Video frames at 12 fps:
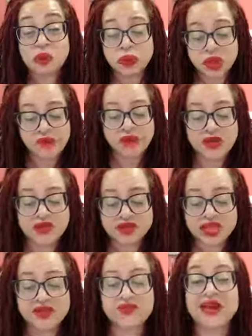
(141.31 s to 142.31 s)
You have to
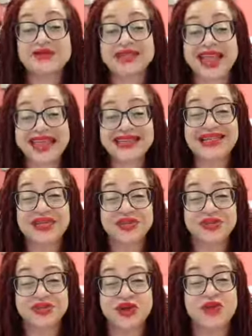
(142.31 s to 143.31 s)
understand that when I was 18
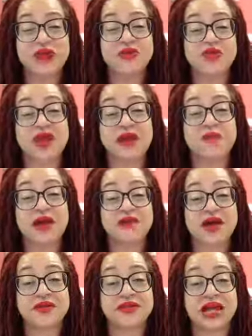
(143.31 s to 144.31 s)
years old, I moved out of my
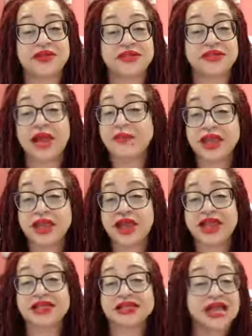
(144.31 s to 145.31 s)
father's house, not
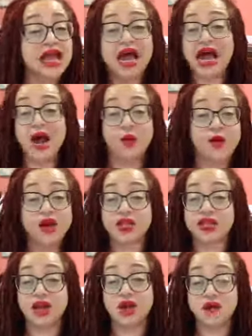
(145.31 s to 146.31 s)
because I wanted
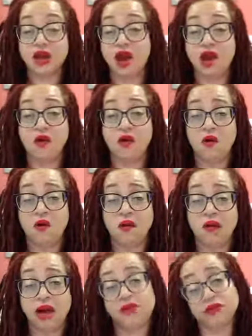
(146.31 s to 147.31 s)
to go and hoe.
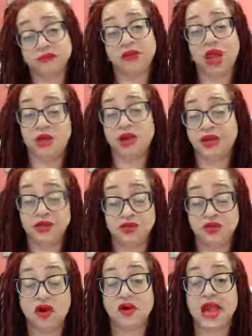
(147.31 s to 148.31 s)
I was hoeing and
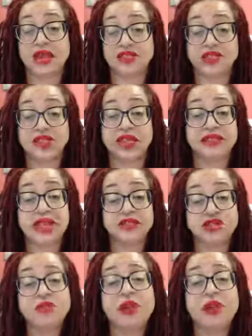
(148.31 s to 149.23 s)
doing all kinds of shit like that too.